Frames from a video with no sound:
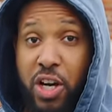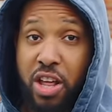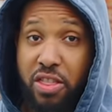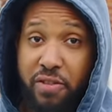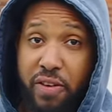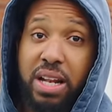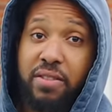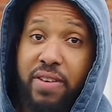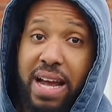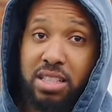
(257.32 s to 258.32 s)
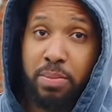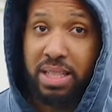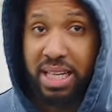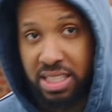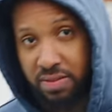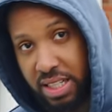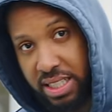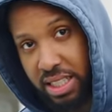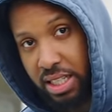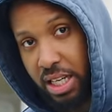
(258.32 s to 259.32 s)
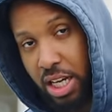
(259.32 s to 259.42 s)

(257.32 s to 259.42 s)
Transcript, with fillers: another fun fact about the SF90.